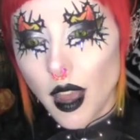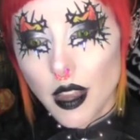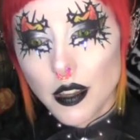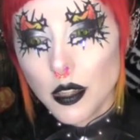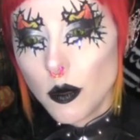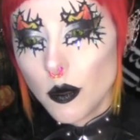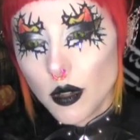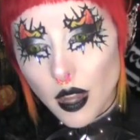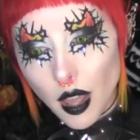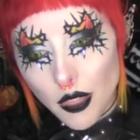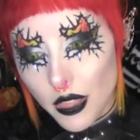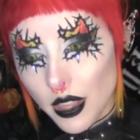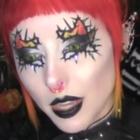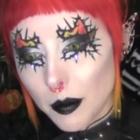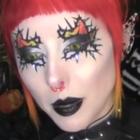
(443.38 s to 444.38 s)
I knew
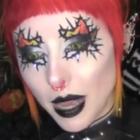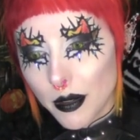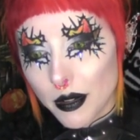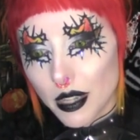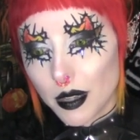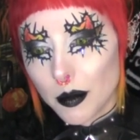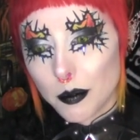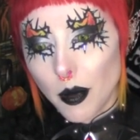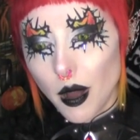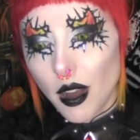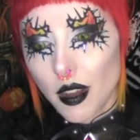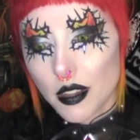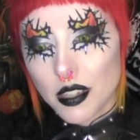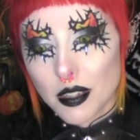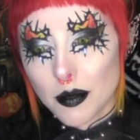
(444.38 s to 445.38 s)
nothing about it,
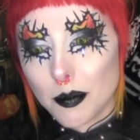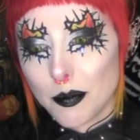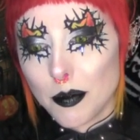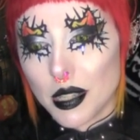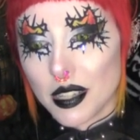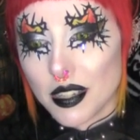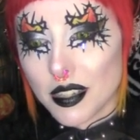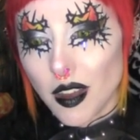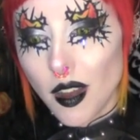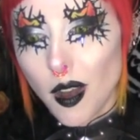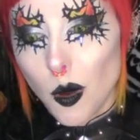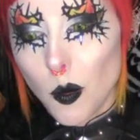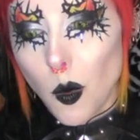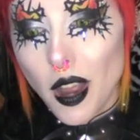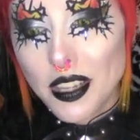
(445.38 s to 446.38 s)
bar some
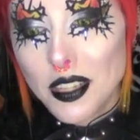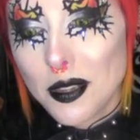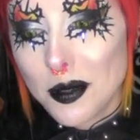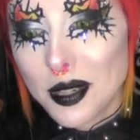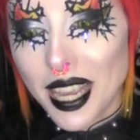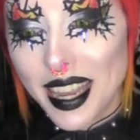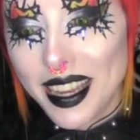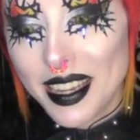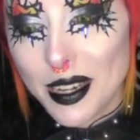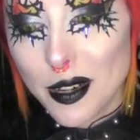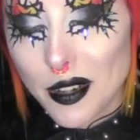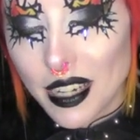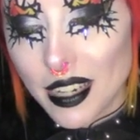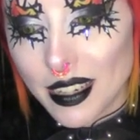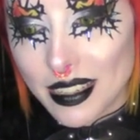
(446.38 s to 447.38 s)
bizarre
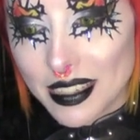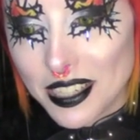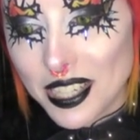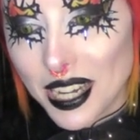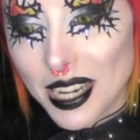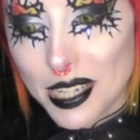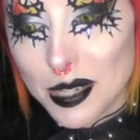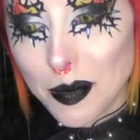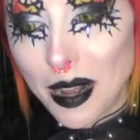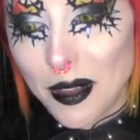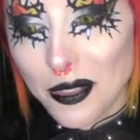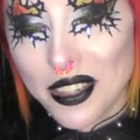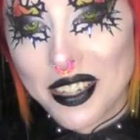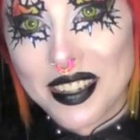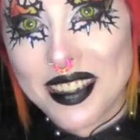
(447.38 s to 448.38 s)
Y2K-era cliches
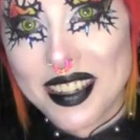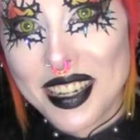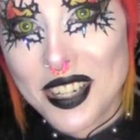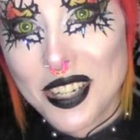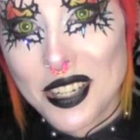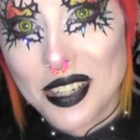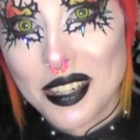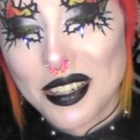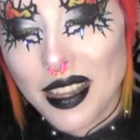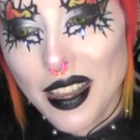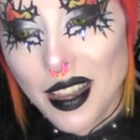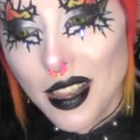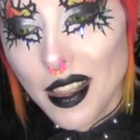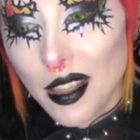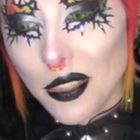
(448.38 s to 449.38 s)
about the condition.
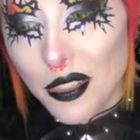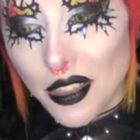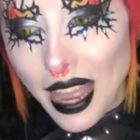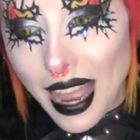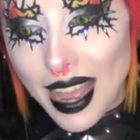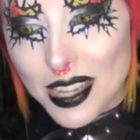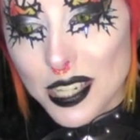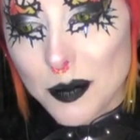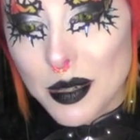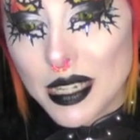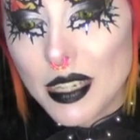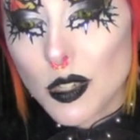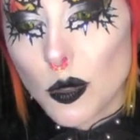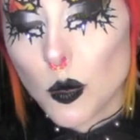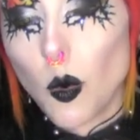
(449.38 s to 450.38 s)
The
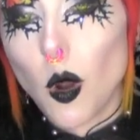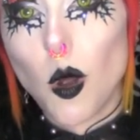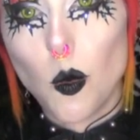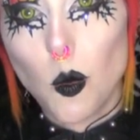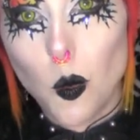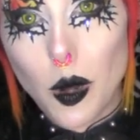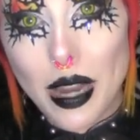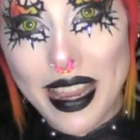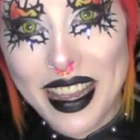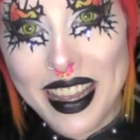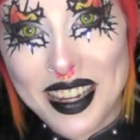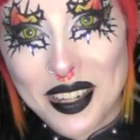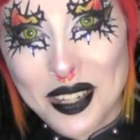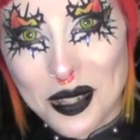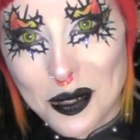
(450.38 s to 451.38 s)
Aspies were
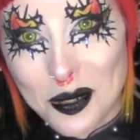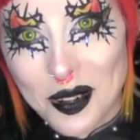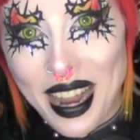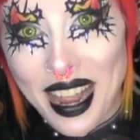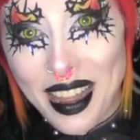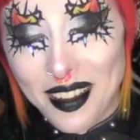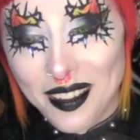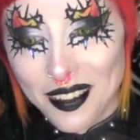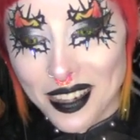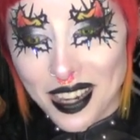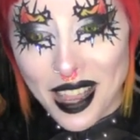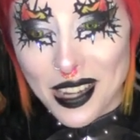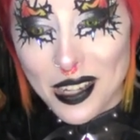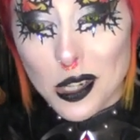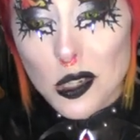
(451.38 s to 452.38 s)
weird as all hell,
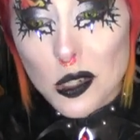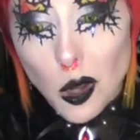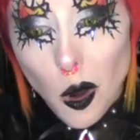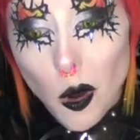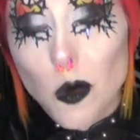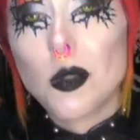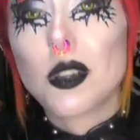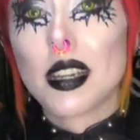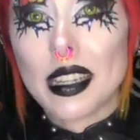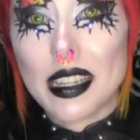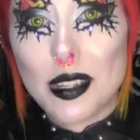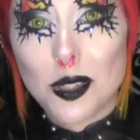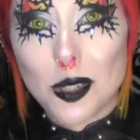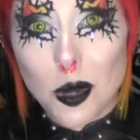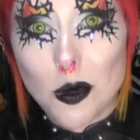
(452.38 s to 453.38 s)
like
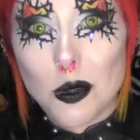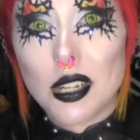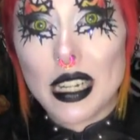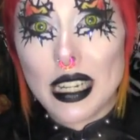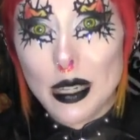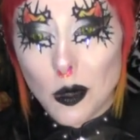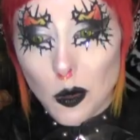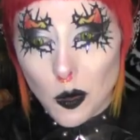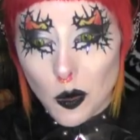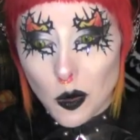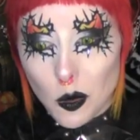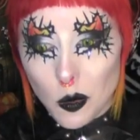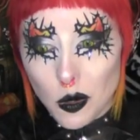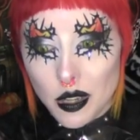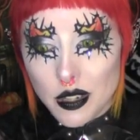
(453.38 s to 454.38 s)
totally socially
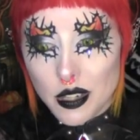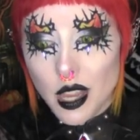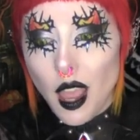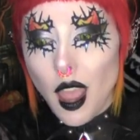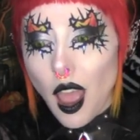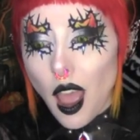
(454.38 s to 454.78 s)
awkward.